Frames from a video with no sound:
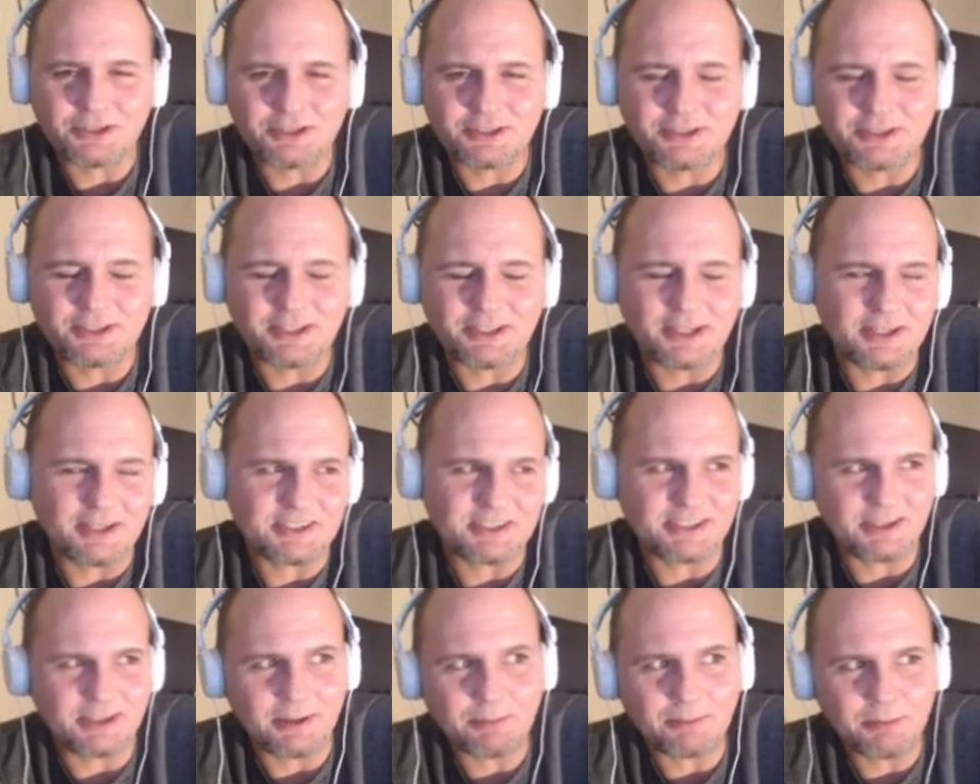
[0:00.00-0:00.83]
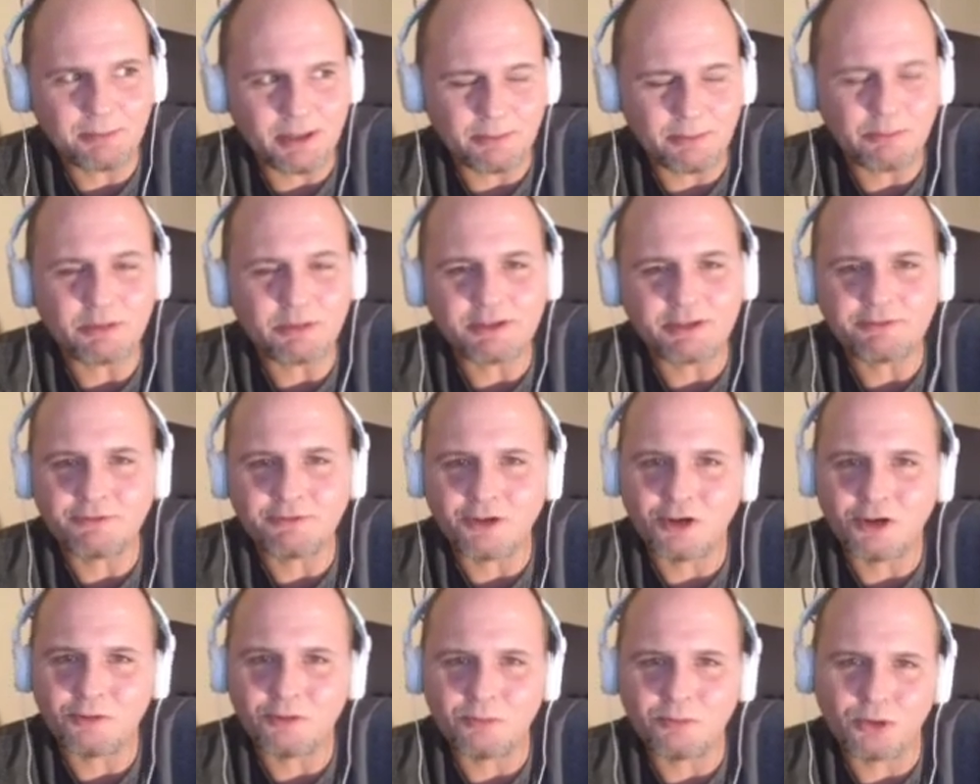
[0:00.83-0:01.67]
And yeah, I'd say I probably
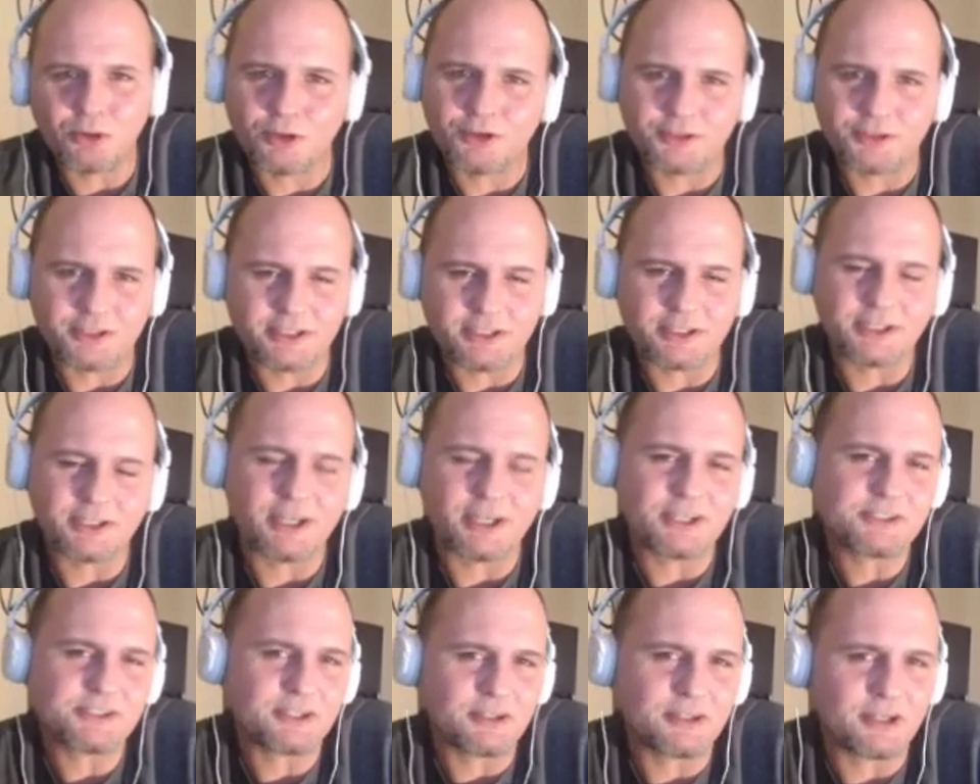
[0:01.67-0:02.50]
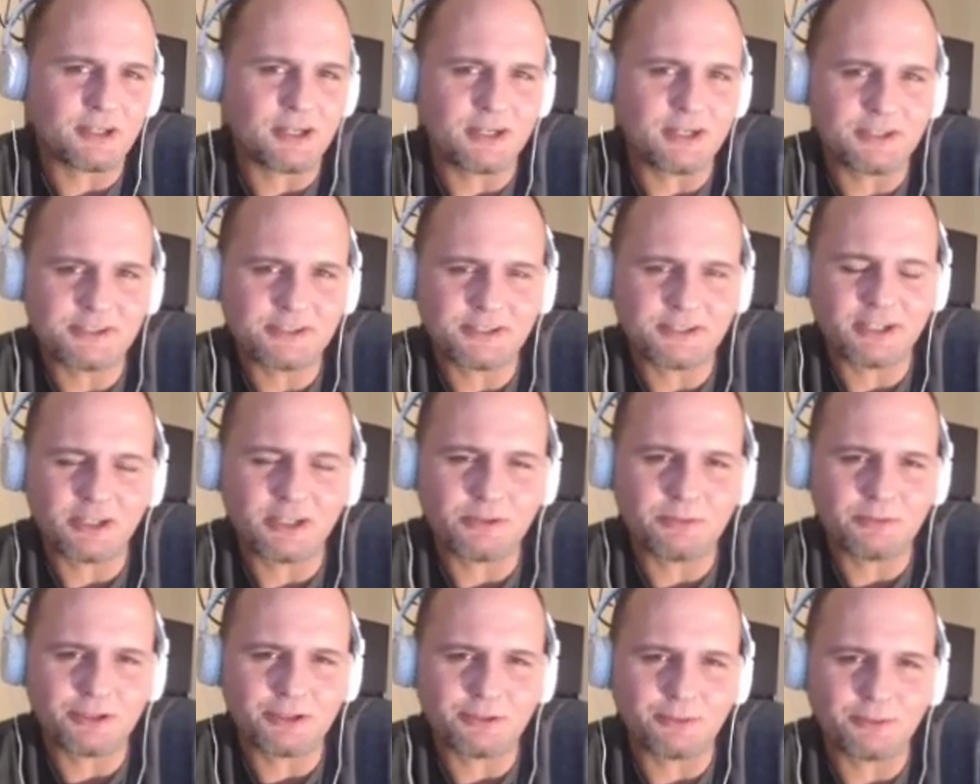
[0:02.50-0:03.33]
fall more on the agnostic lines now.
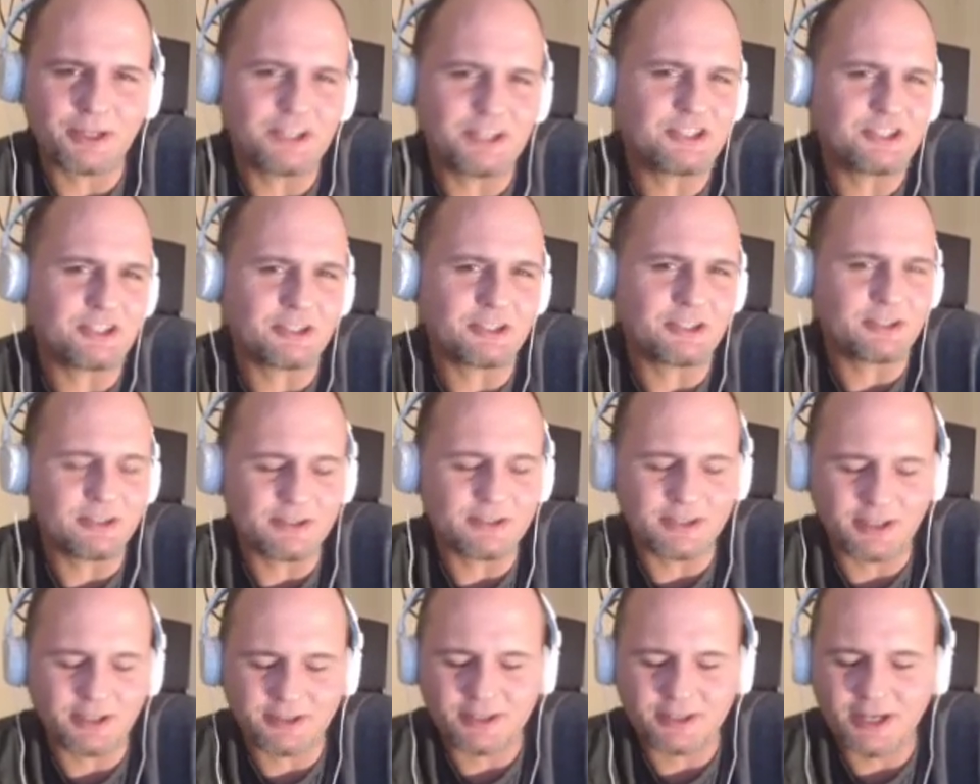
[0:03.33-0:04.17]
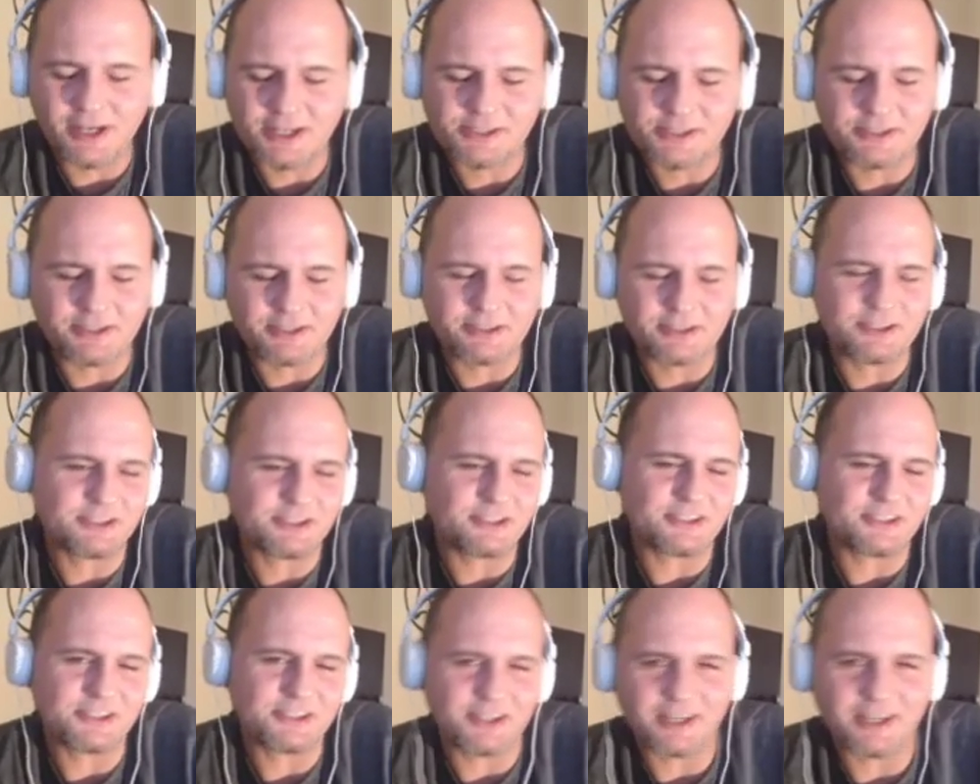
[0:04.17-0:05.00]
But a raging agnostic just
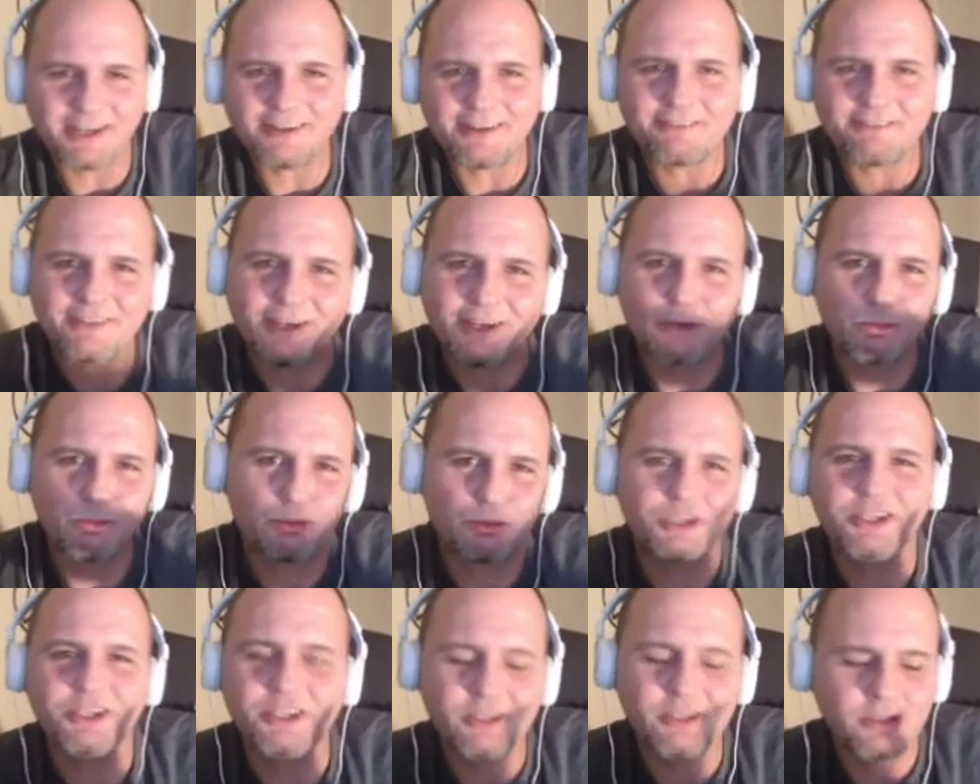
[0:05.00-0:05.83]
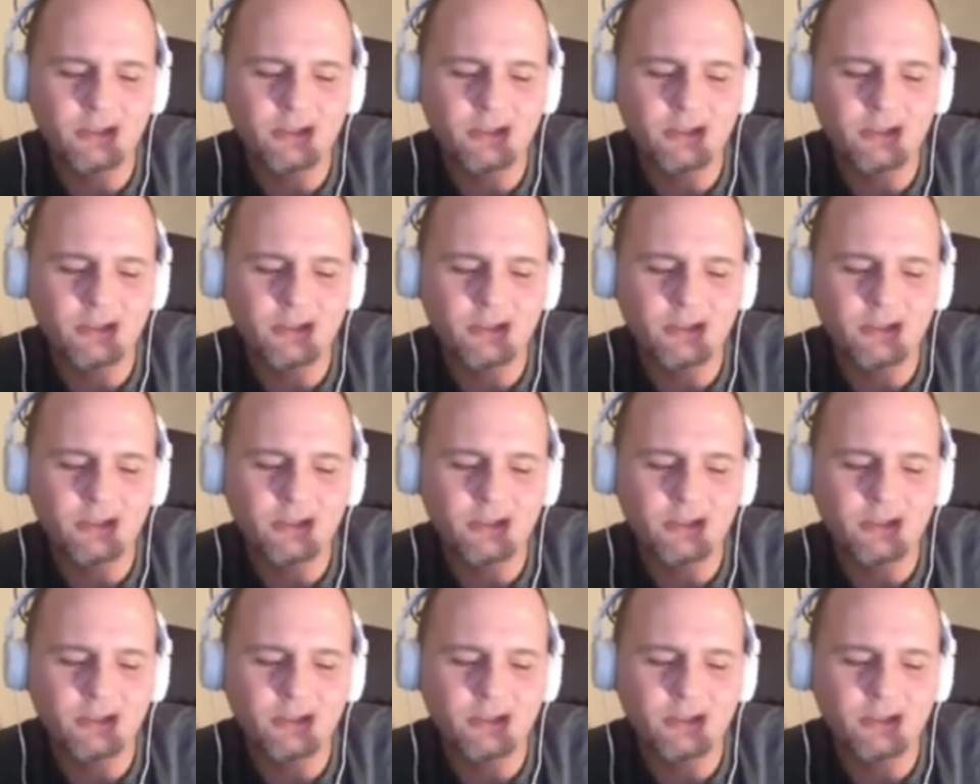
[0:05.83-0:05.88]
doesn't have that ring.